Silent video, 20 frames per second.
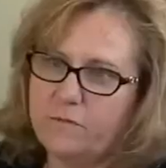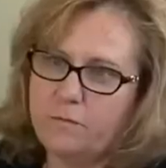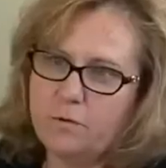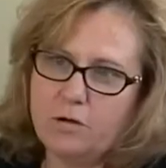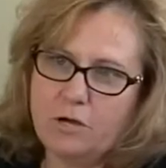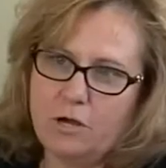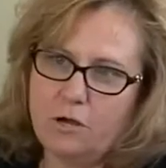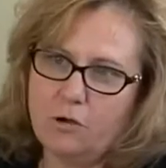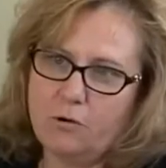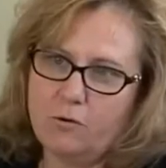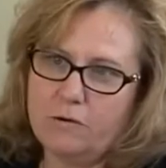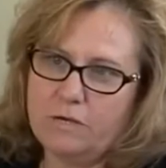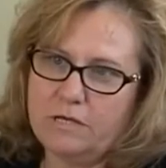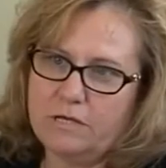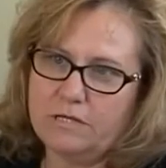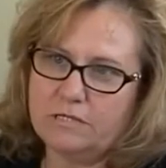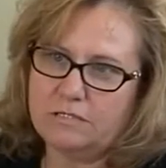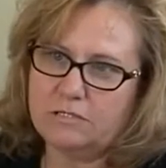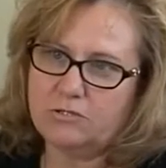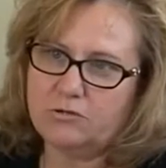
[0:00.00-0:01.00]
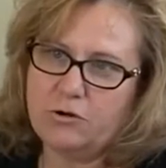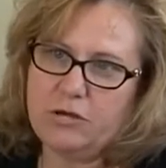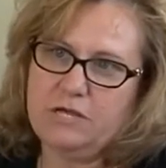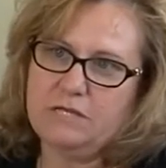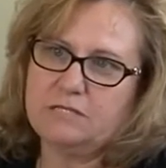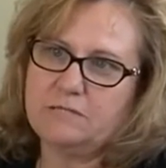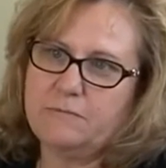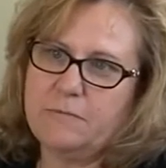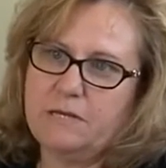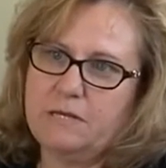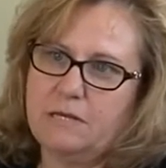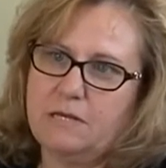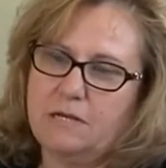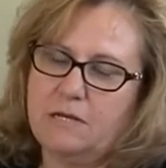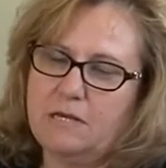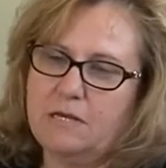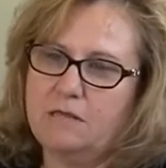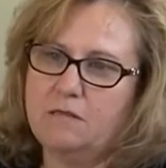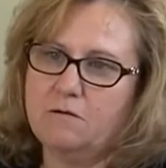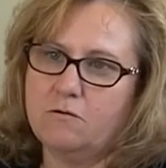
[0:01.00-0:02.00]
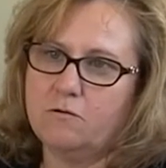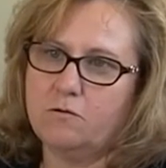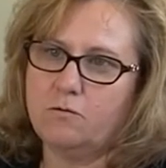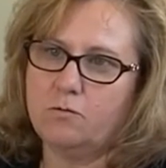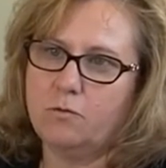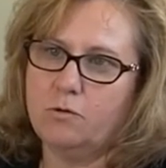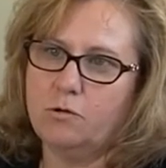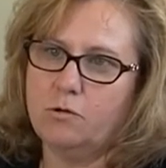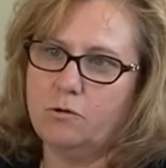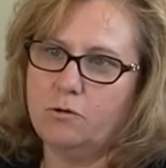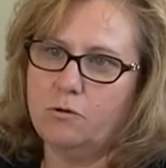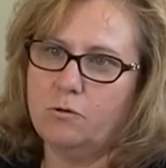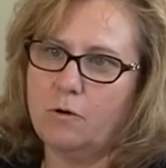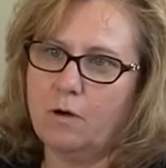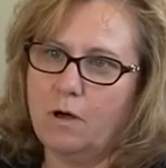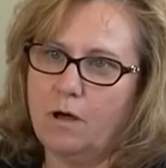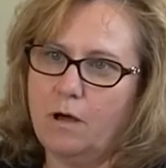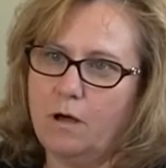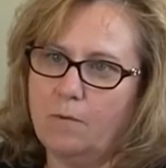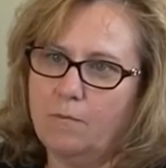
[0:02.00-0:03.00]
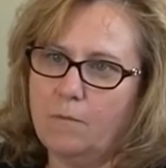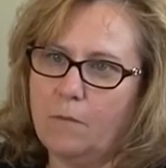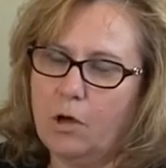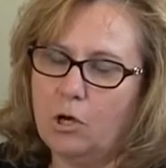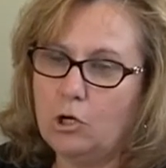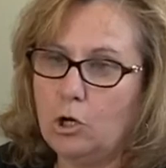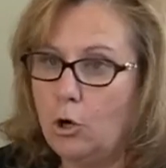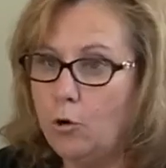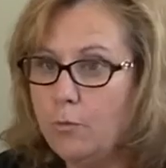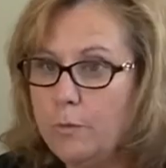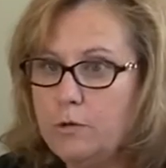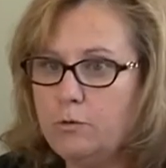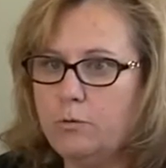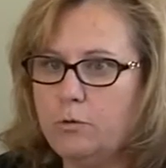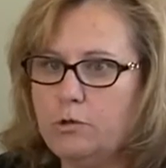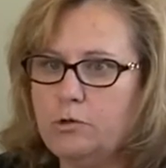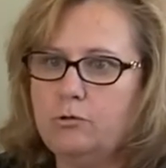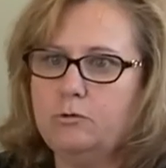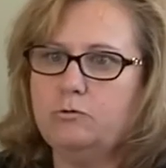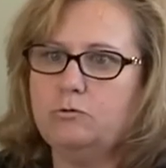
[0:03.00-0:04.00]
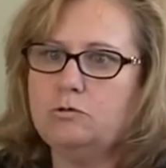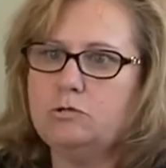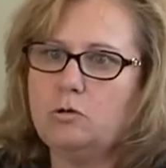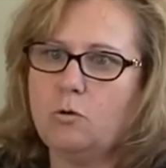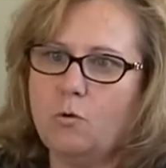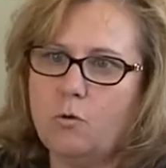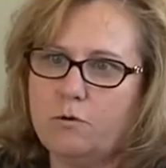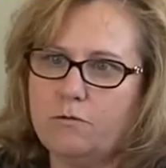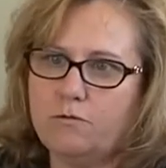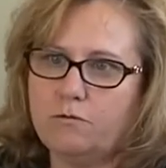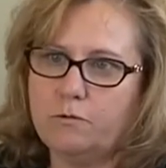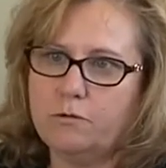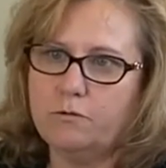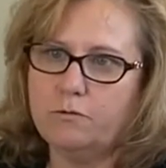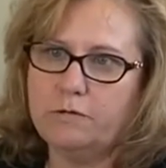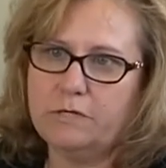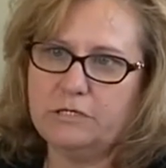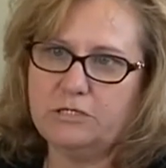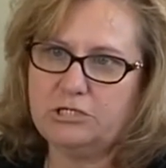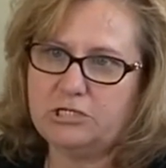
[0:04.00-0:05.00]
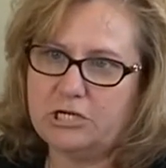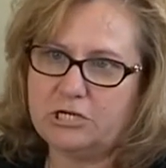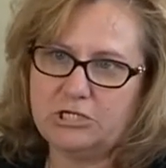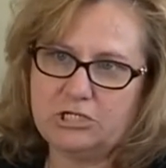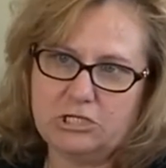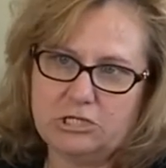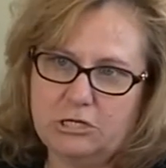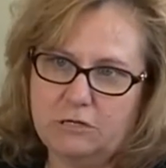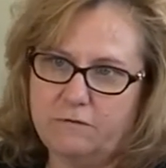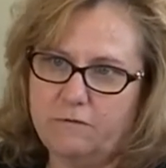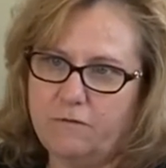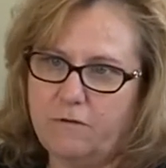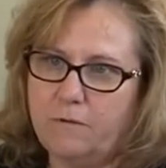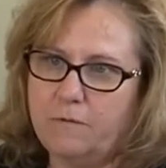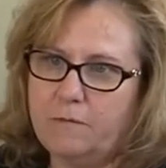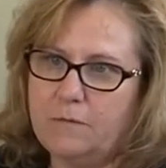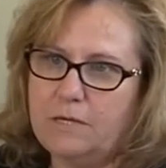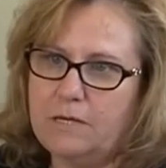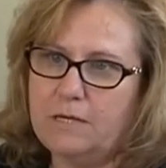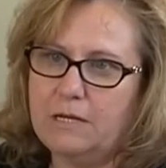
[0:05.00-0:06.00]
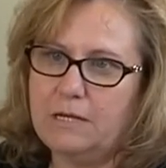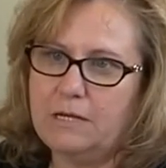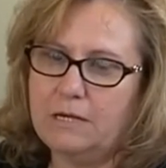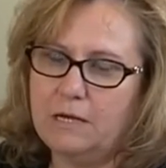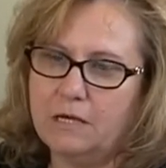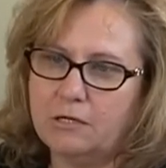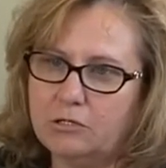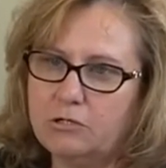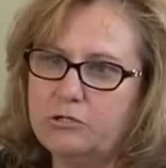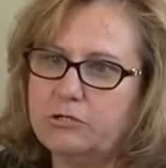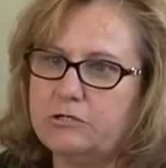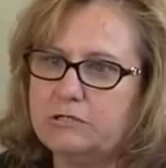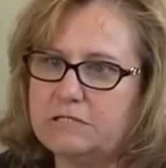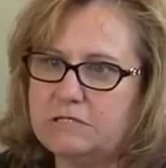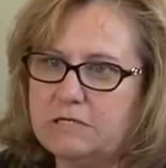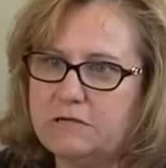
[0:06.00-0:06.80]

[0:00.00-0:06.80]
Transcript: Vibrio is transmitted either through um, an open wound or through ingestion from eating uncooked